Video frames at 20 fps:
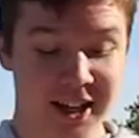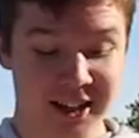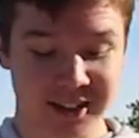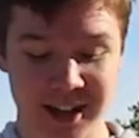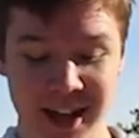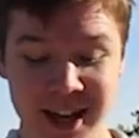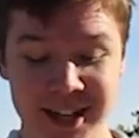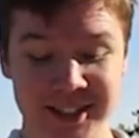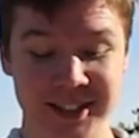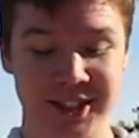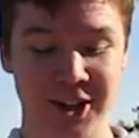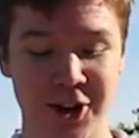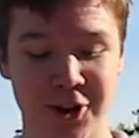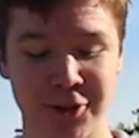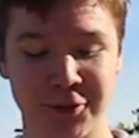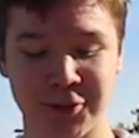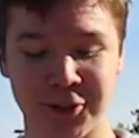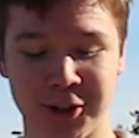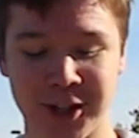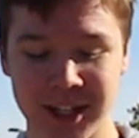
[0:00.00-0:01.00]
Last
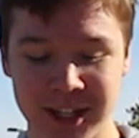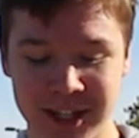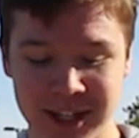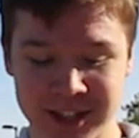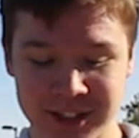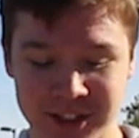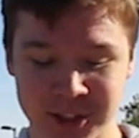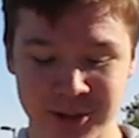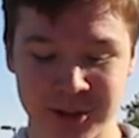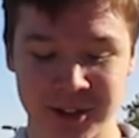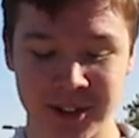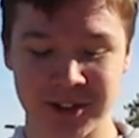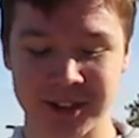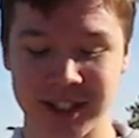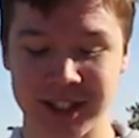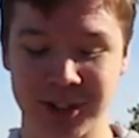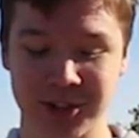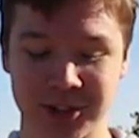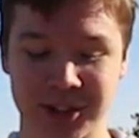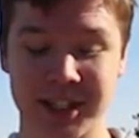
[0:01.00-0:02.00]
call for any juniors
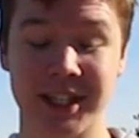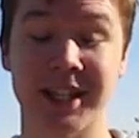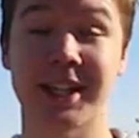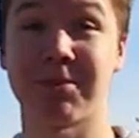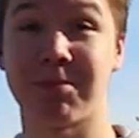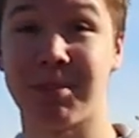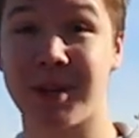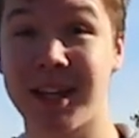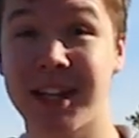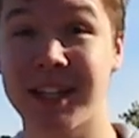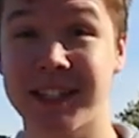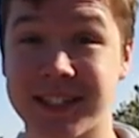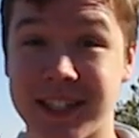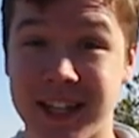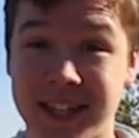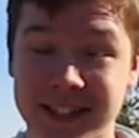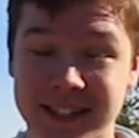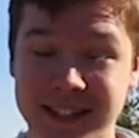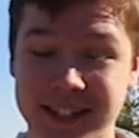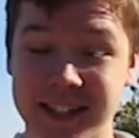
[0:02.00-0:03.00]
interested in
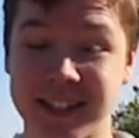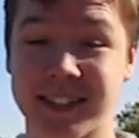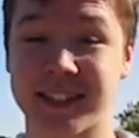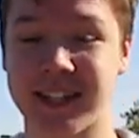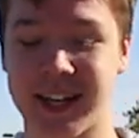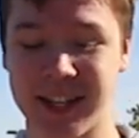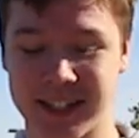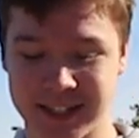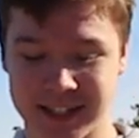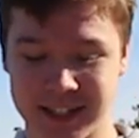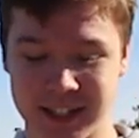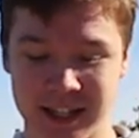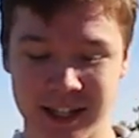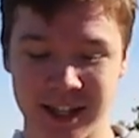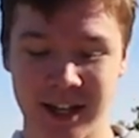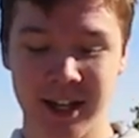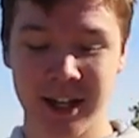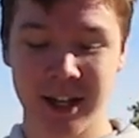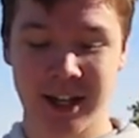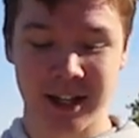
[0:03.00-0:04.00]
PSAT testing